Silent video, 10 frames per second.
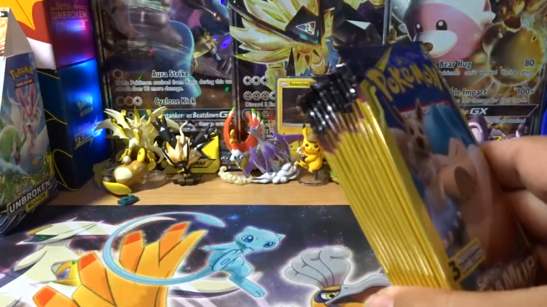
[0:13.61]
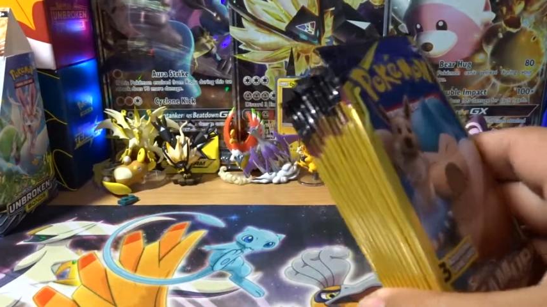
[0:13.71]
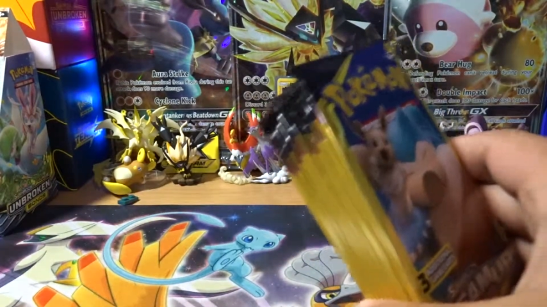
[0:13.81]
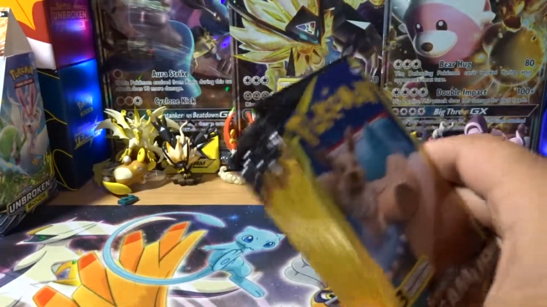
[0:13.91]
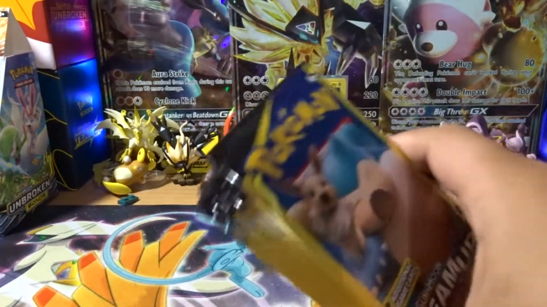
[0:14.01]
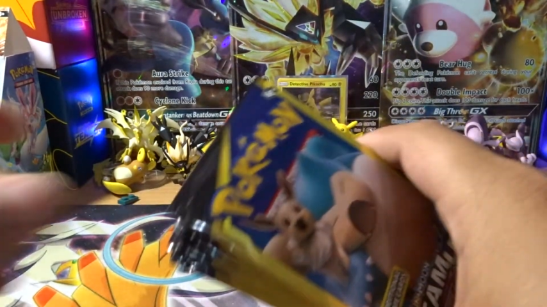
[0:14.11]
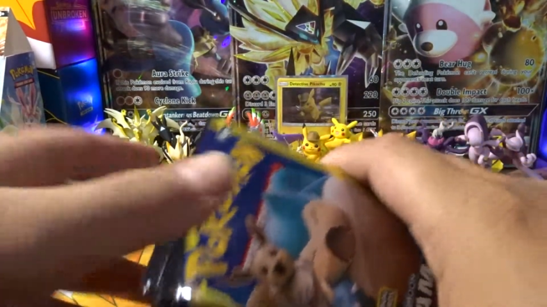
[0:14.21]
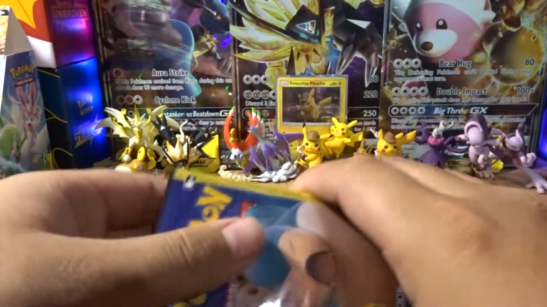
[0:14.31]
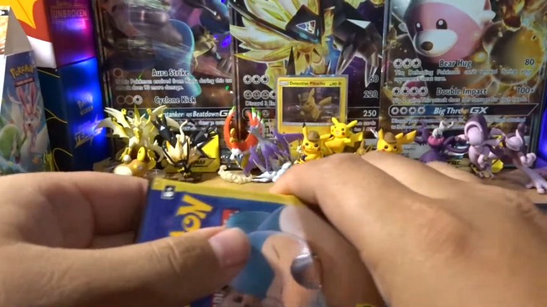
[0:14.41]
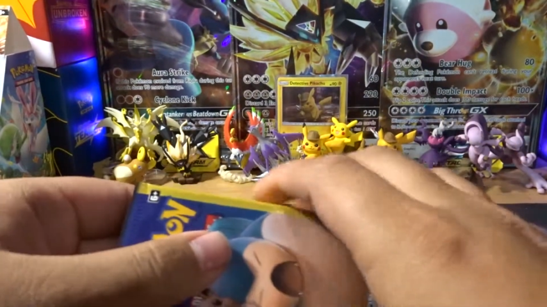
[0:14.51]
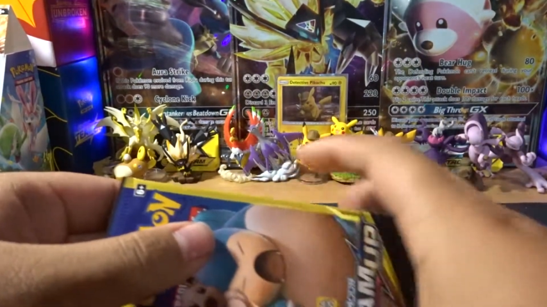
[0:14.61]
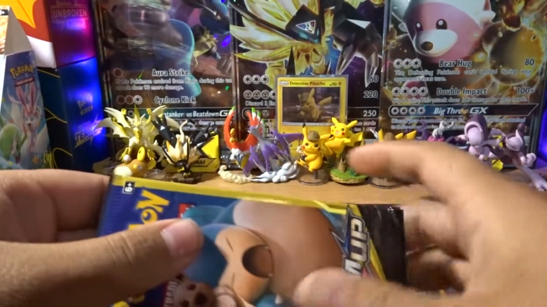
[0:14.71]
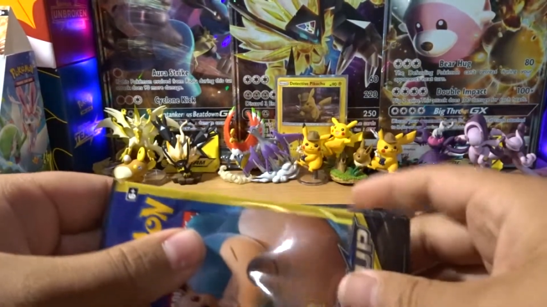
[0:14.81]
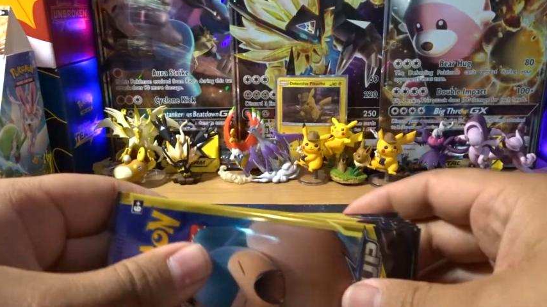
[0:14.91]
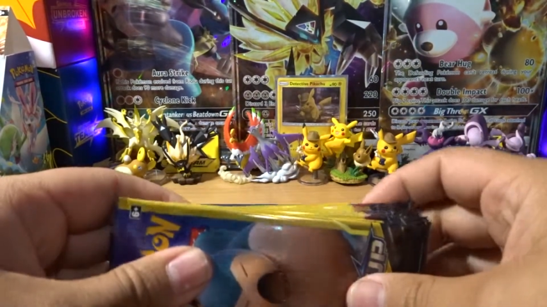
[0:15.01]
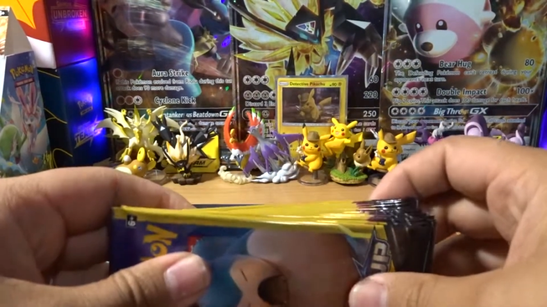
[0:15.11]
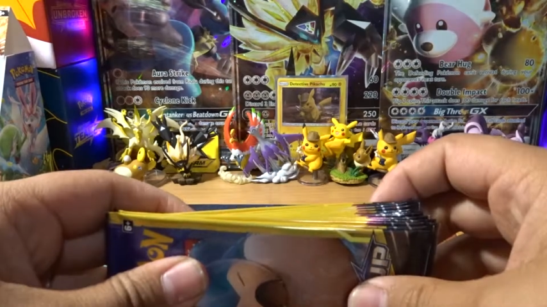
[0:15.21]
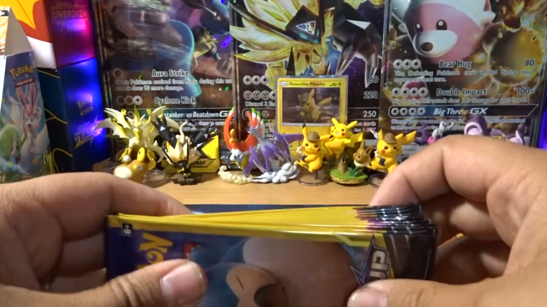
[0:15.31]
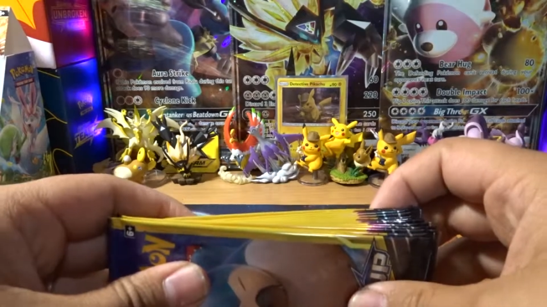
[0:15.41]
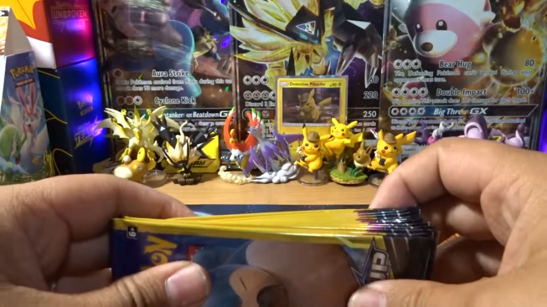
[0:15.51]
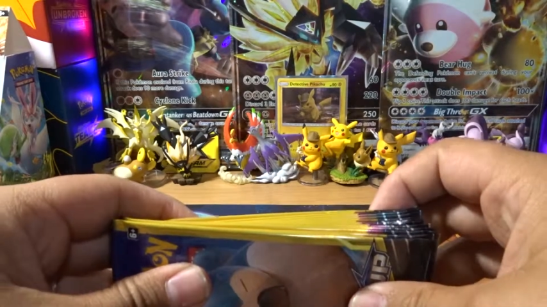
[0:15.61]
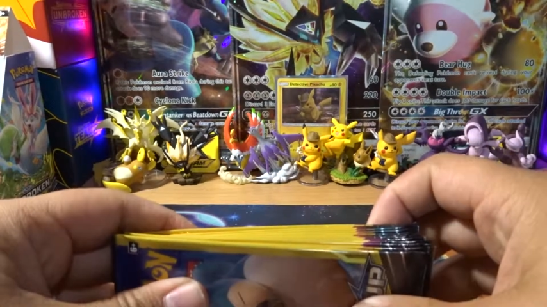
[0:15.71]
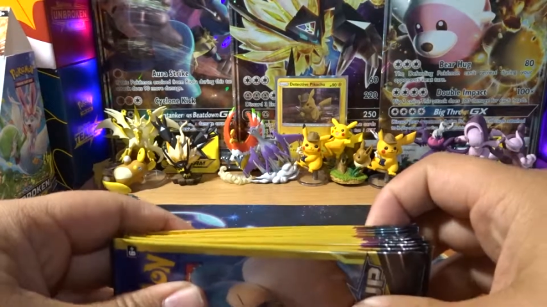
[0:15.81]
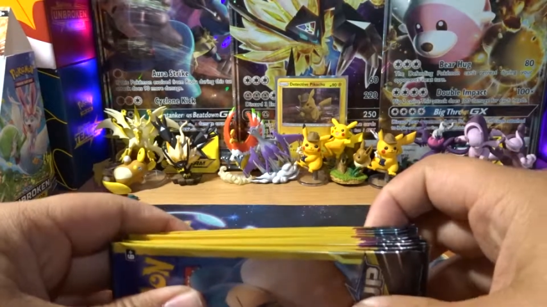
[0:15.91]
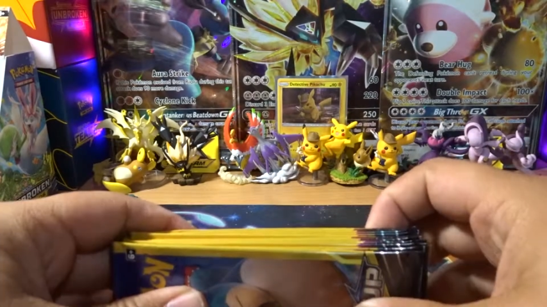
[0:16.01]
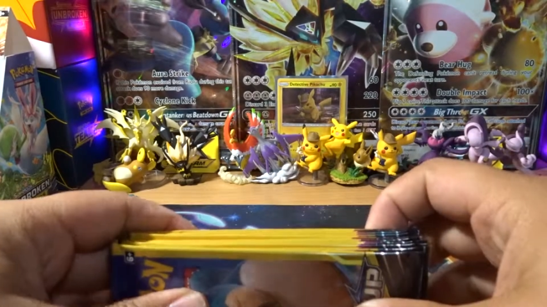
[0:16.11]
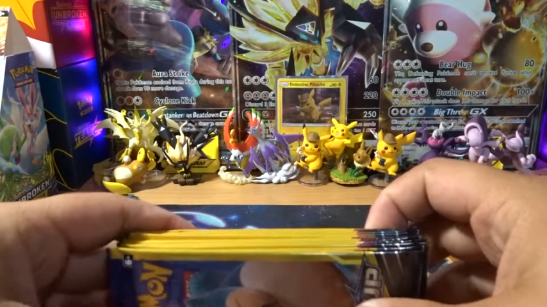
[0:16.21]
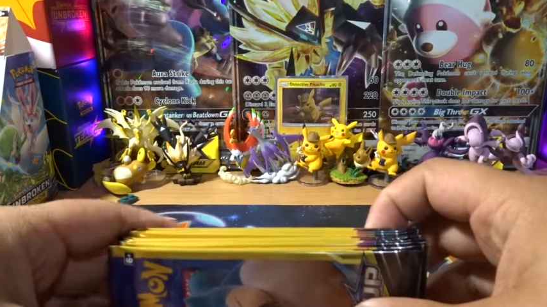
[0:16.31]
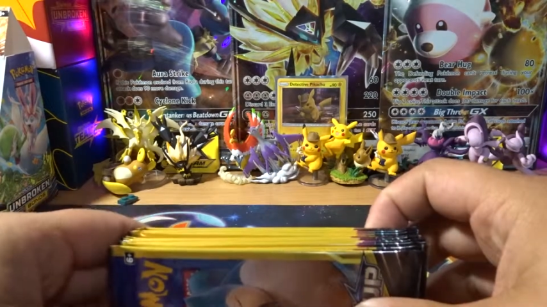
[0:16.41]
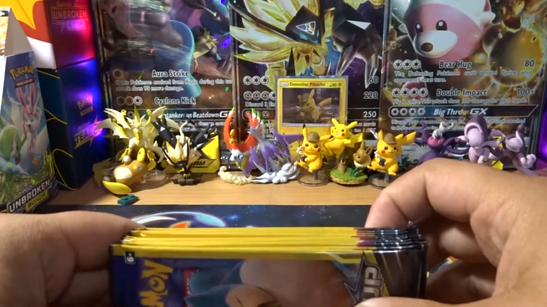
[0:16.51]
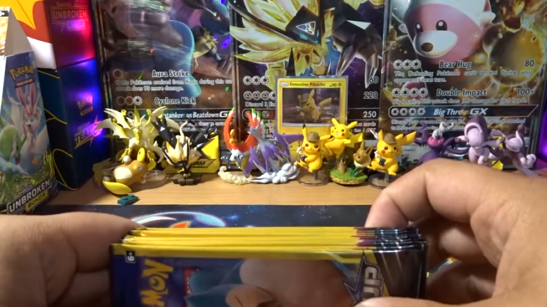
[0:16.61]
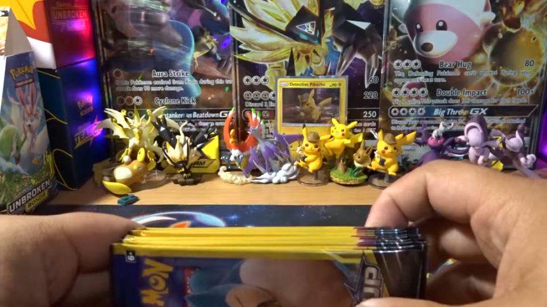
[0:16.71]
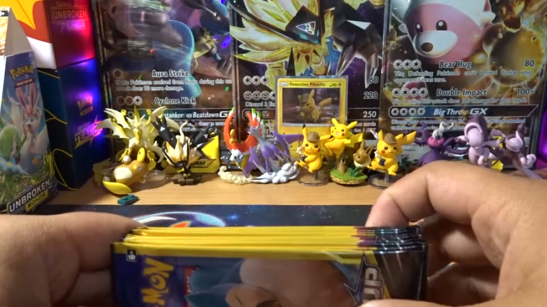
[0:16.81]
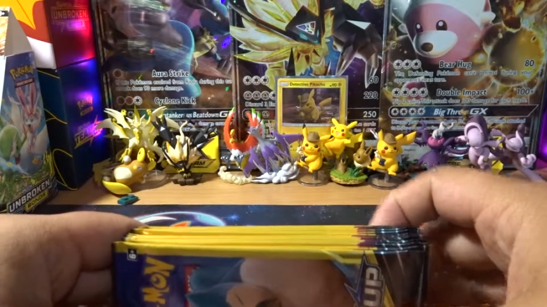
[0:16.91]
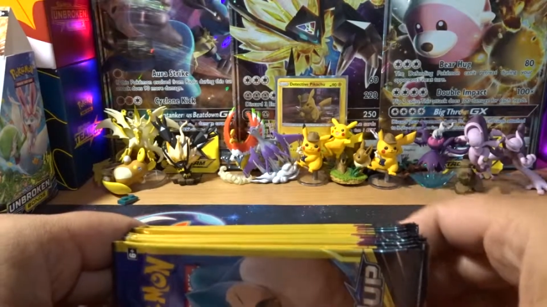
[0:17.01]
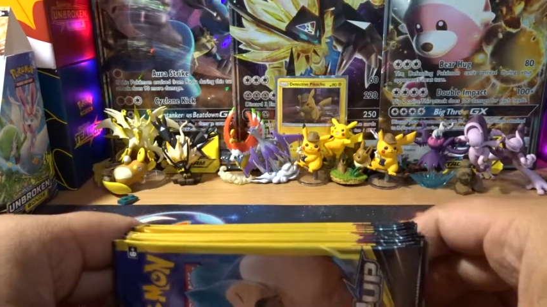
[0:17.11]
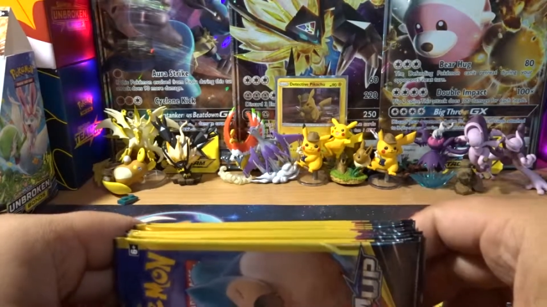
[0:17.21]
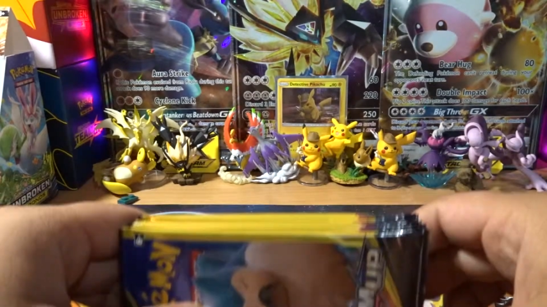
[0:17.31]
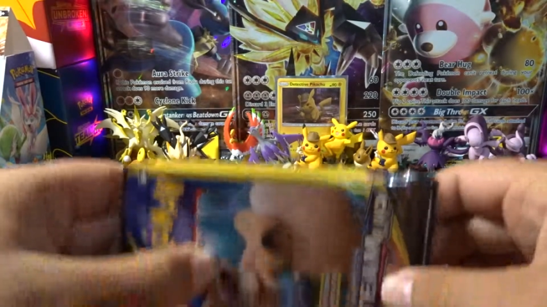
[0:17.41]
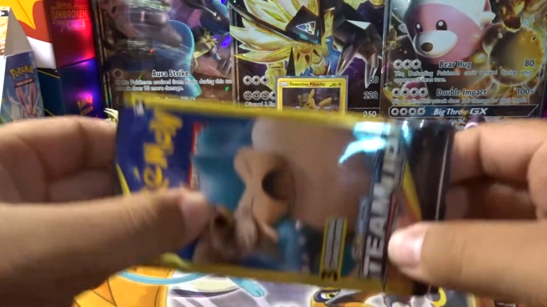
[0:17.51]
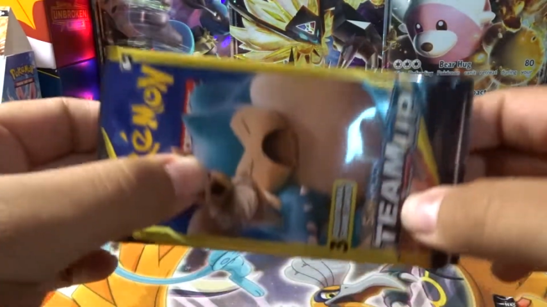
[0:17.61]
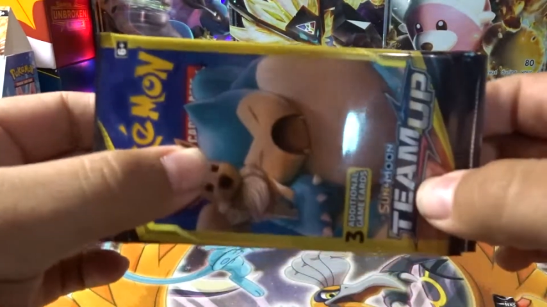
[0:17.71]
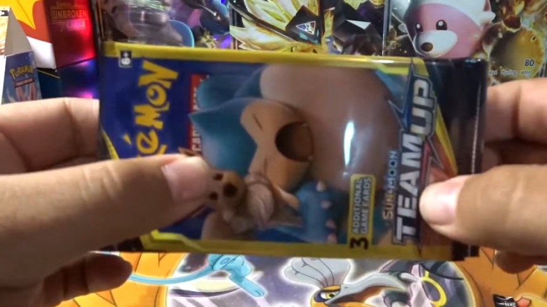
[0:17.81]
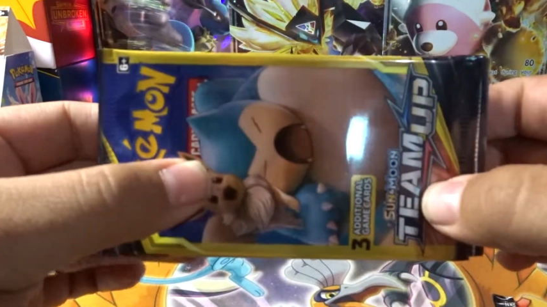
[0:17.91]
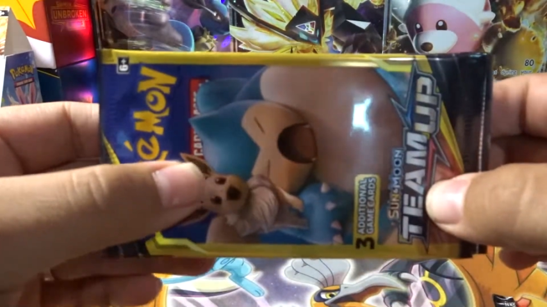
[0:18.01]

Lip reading: Nobody's mouth can be seen.